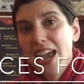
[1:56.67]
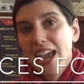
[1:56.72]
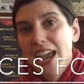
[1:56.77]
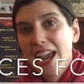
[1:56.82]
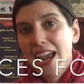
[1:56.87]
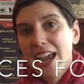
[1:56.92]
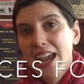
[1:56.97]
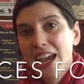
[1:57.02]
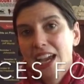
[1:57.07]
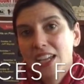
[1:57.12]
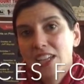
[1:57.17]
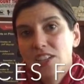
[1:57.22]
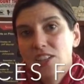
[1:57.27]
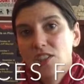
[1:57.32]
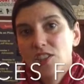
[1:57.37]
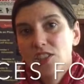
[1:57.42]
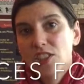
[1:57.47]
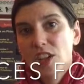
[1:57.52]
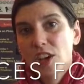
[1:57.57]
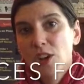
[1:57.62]
And
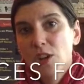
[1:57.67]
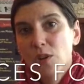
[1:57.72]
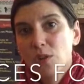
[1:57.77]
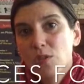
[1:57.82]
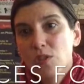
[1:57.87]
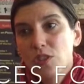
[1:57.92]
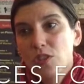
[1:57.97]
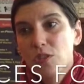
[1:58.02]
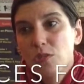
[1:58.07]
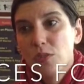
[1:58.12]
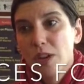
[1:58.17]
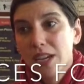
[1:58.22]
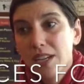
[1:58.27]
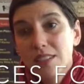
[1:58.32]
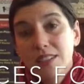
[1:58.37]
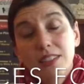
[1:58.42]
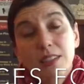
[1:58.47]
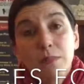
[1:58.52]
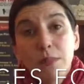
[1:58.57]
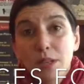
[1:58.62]
so to
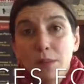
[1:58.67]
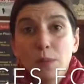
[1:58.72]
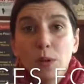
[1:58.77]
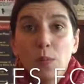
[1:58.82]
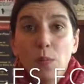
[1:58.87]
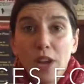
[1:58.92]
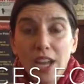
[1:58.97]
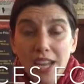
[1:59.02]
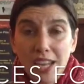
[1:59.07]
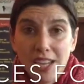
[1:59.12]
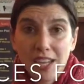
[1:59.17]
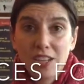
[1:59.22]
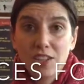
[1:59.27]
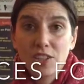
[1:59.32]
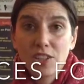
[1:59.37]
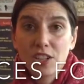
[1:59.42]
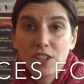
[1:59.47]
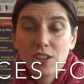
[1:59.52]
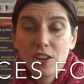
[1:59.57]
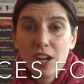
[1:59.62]
raise the minimum
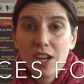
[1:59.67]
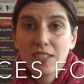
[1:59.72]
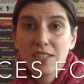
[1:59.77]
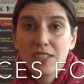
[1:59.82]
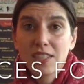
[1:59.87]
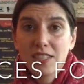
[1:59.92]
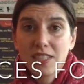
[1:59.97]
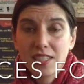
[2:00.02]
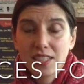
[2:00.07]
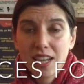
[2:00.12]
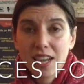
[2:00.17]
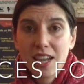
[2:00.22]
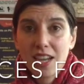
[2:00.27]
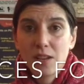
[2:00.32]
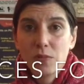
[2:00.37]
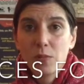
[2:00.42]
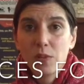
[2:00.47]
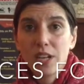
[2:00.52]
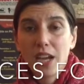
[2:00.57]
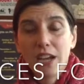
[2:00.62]
wage across the
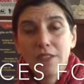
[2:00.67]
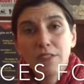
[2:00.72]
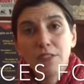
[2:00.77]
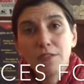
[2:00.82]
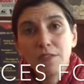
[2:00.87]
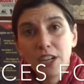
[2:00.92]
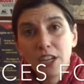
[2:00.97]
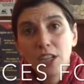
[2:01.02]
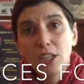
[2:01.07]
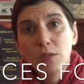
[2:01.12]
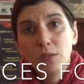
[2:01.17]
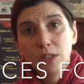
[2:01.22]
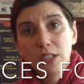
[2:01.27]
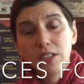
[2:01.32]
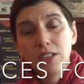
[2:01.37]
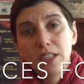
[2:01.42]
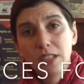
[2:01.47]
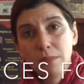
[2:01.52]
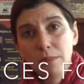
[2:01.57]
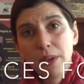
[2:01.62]
state would have a very
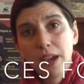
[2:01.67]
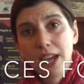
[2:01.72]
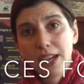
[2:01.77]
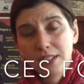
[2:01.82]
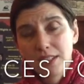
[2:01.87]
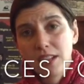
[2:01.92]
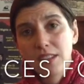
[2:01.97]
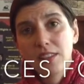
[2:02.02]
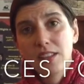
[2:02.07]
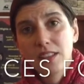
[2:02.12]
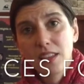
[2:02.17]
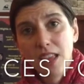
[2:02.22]
real impact on the